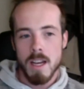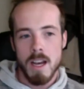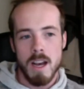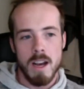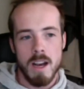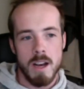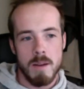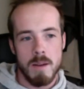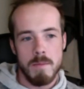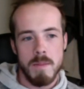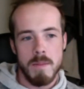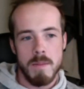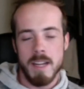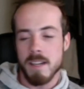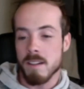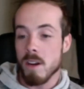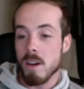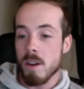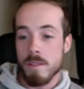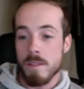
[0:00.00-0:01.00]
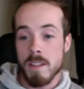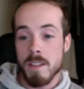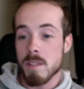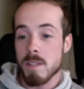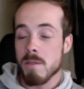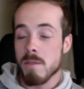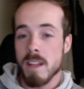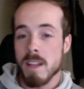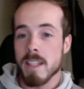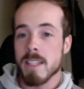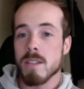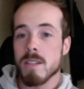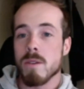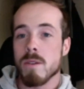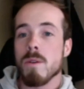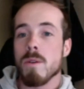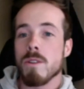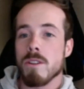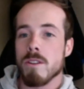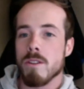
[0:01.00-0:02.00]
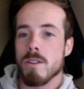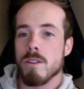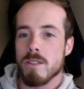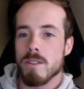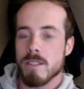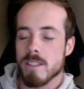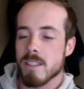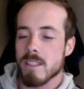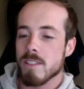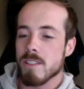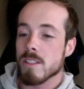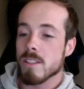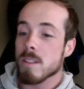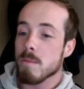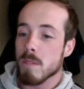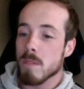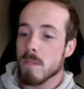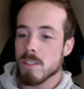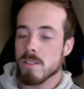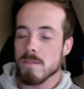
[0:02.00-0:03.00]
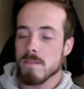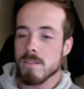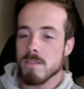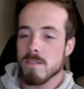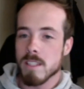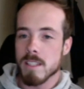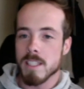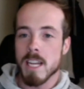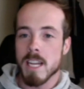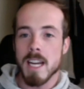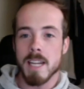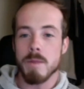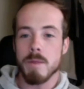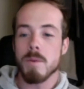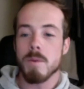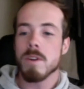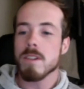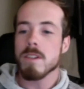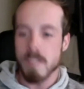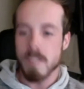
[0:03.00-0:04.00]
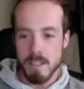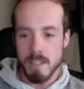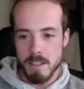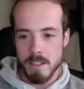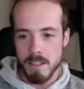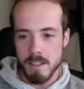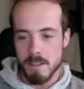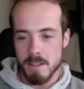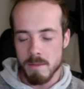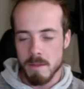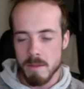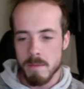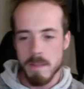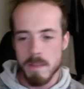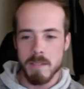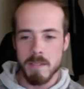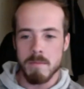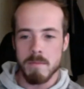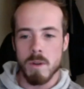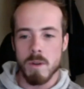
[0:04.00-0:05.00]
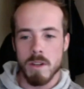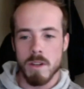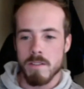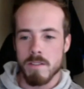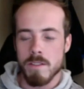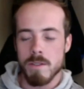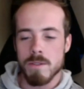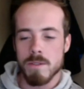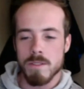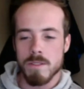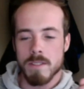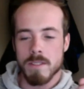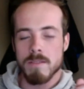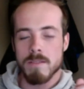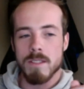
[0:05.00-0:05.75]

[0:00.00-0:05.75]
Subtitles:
And are things friendly to order, or is there just a bunch of little tiny words underneath them that make them more confusing?